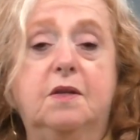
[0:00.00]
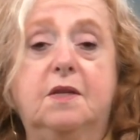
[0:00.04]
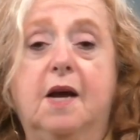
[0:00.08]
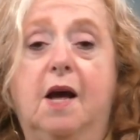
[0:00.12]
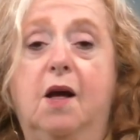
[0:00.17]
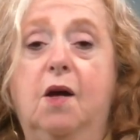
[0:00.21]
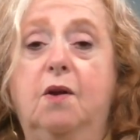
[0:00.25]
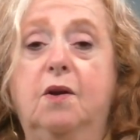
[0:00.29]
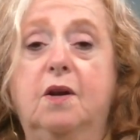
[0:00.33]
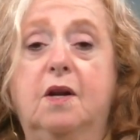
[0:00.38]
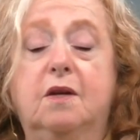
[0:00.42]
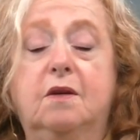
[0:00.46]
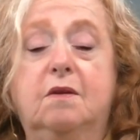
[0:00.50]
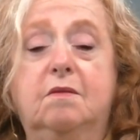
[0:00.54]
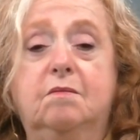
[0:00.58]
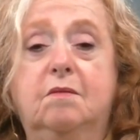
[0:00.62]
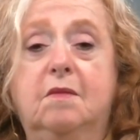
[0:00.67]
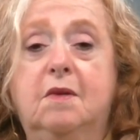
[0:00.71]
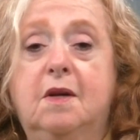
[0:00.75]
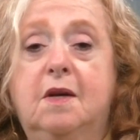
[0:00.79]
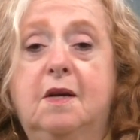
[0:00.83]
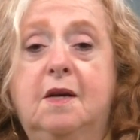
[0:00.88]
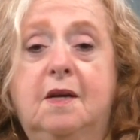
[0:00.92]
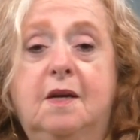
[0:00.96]
down and
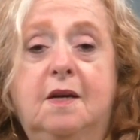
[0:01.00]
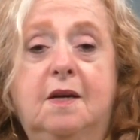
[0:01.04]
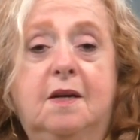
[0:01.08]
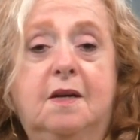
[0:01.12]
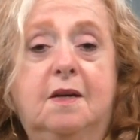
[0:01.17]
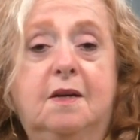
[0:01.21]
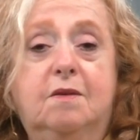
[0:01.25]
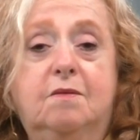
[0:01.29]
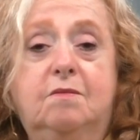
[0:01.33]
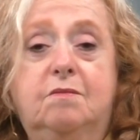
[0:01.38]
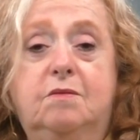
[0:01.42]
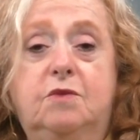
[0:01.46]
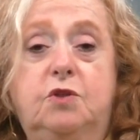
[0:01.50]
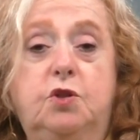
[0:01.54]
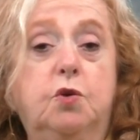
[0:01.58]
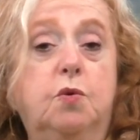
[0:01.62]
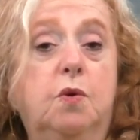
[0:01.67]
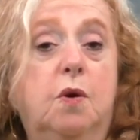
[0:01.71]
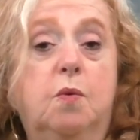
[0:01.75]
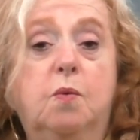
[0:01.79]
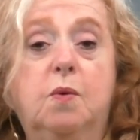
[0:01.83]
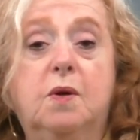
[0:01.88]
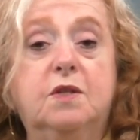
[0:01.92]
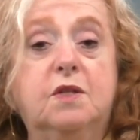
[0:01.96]
do
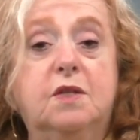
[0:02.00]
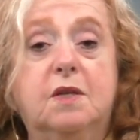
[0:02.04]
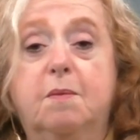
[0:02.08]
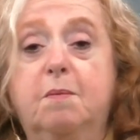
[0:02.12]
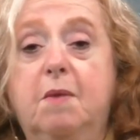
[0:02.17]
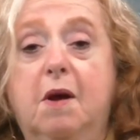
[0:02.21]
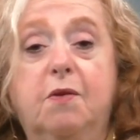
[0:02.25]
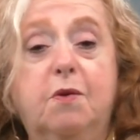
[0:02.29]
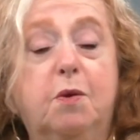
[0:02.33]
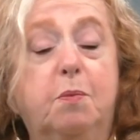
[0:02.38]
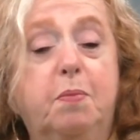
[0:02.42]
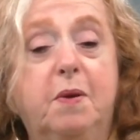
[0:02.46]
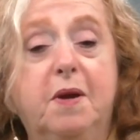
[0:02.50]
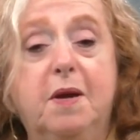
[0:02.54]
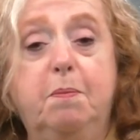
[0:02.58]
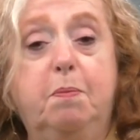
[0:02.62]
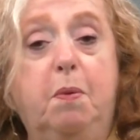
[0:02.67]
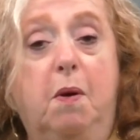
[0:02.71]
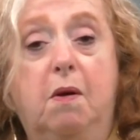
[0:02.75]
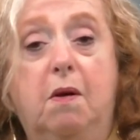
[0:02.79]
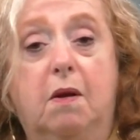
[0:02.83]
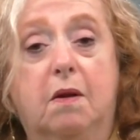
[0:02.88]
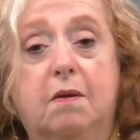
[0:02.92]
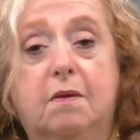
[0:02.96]
it with some other
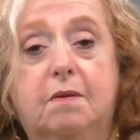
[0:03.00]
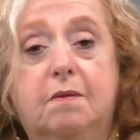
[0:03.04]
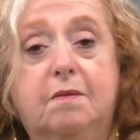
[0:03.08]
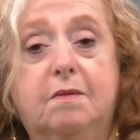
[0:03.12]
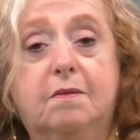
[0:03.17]
people,